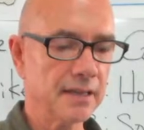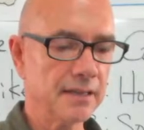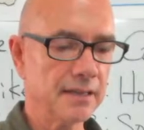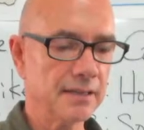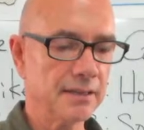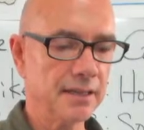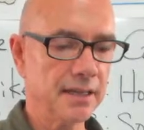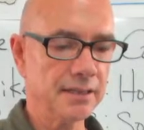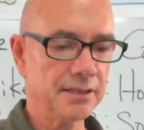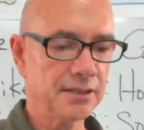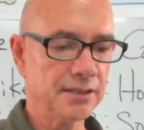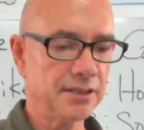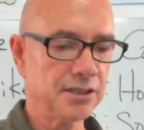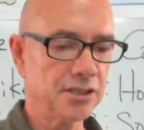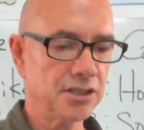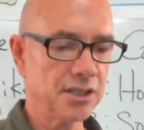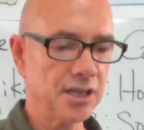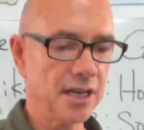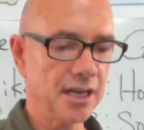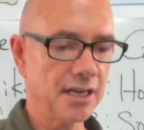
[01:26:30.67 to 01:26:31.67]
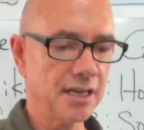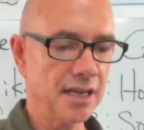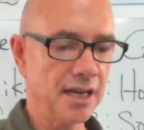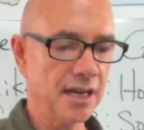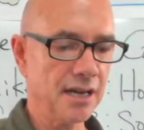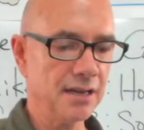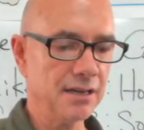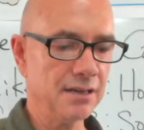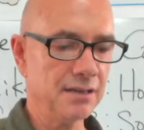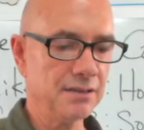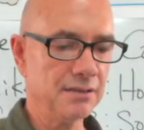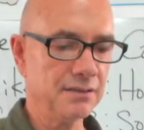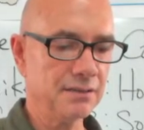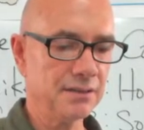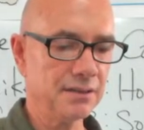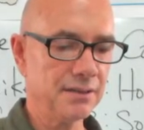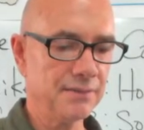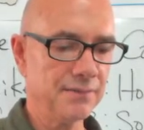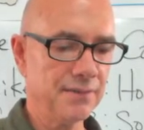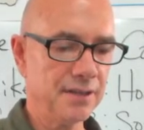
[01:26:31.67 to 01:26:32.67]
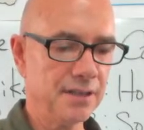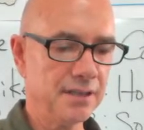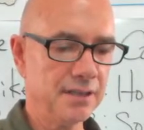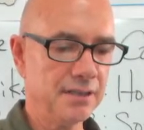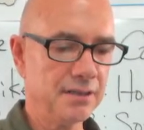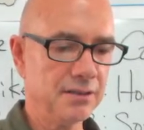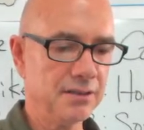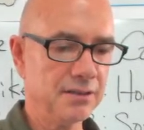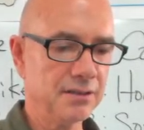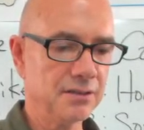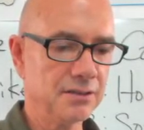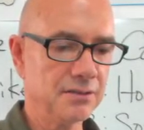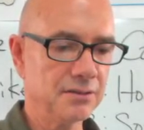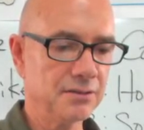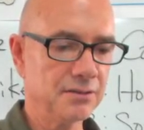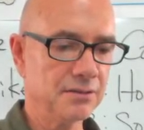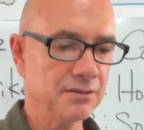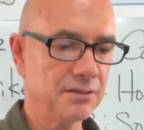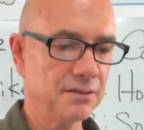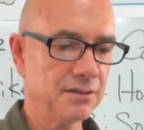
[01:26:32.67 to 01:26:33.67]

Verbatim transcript: Let's check out the video.